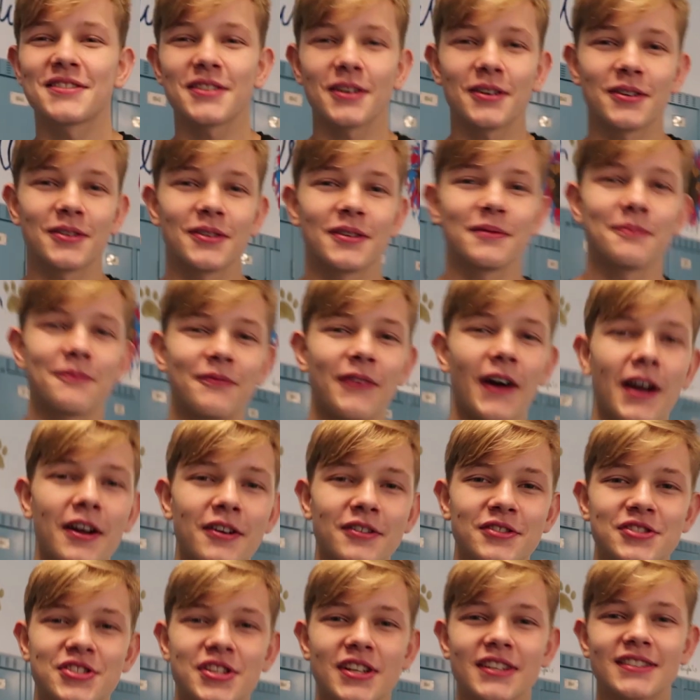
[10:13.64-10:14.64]
Chicks.
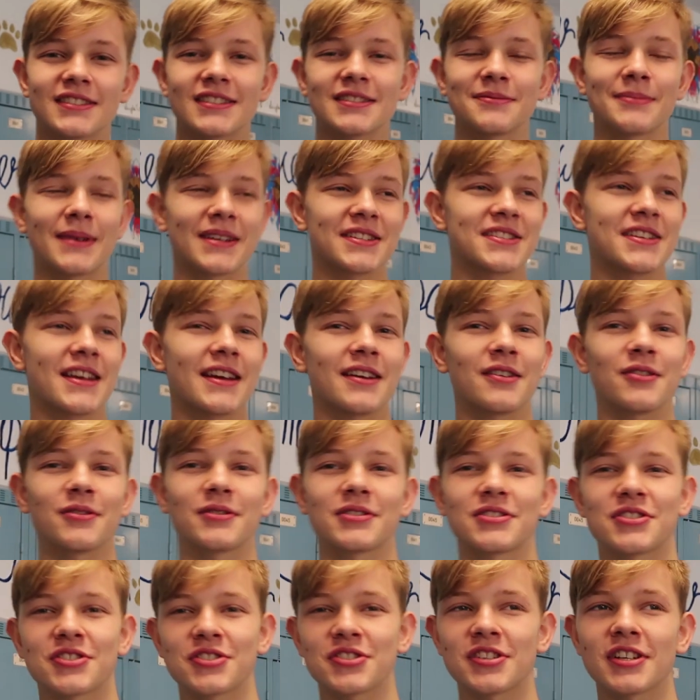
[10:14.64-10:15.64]
Fire Chicks is my channel.
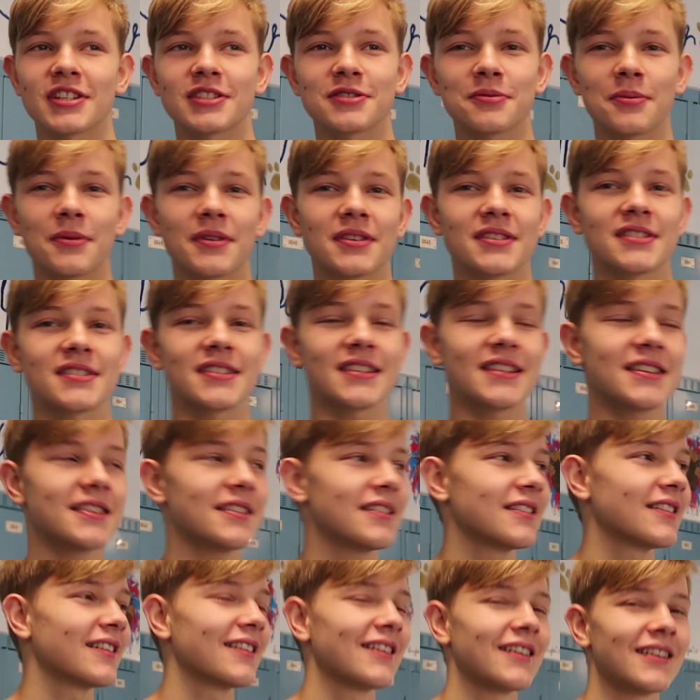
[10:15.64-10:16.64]
It's mm. Chicks with a
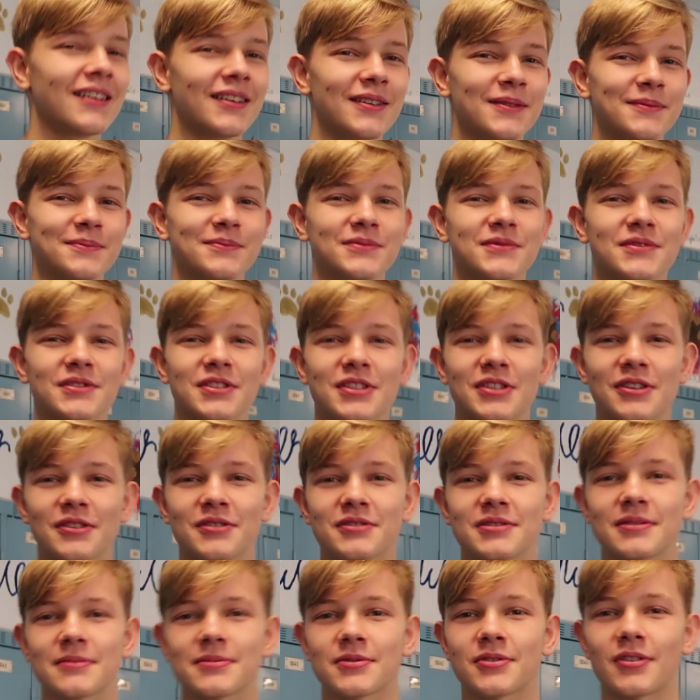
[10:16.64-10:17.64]
Z. Um, you
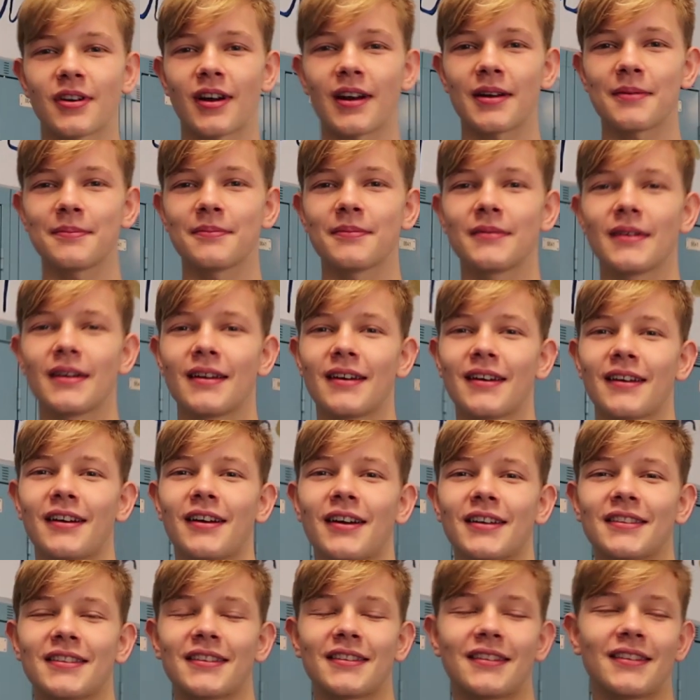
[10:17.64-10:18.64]
know, subscribe.
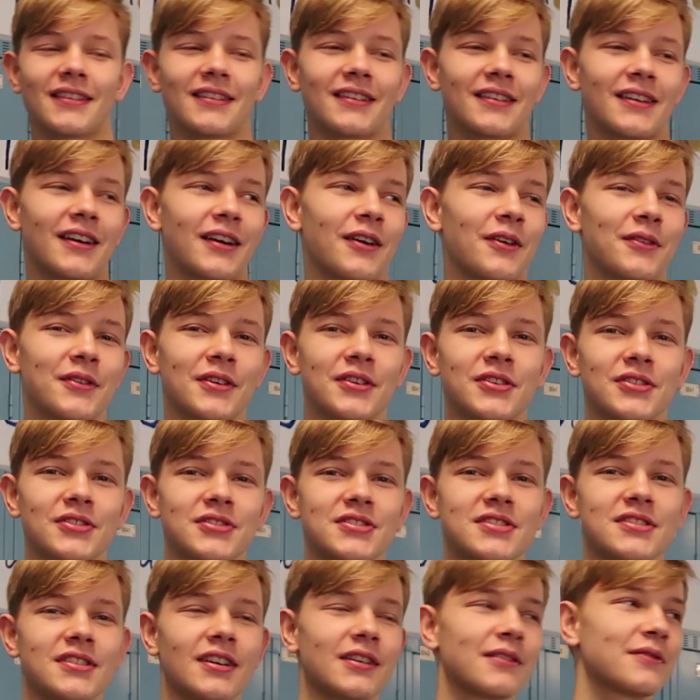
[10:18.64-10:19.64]
Got got all the
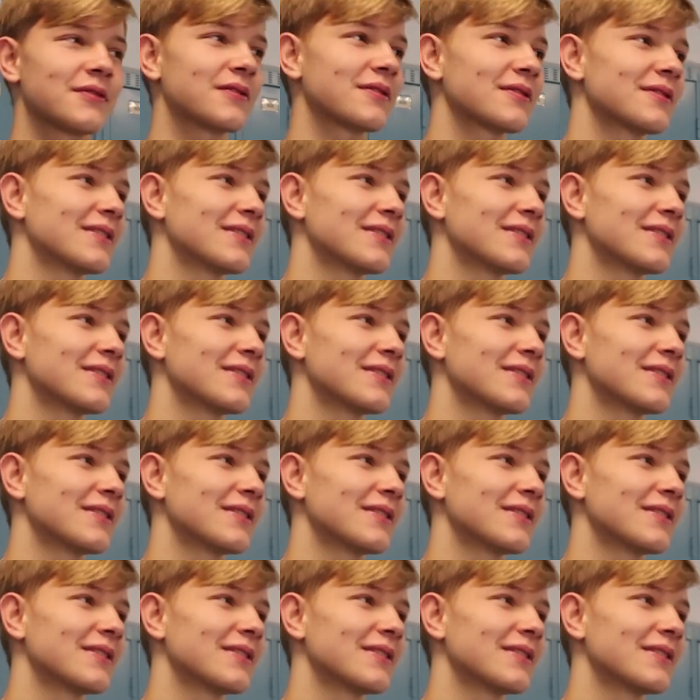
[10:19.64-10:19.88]
good stuff.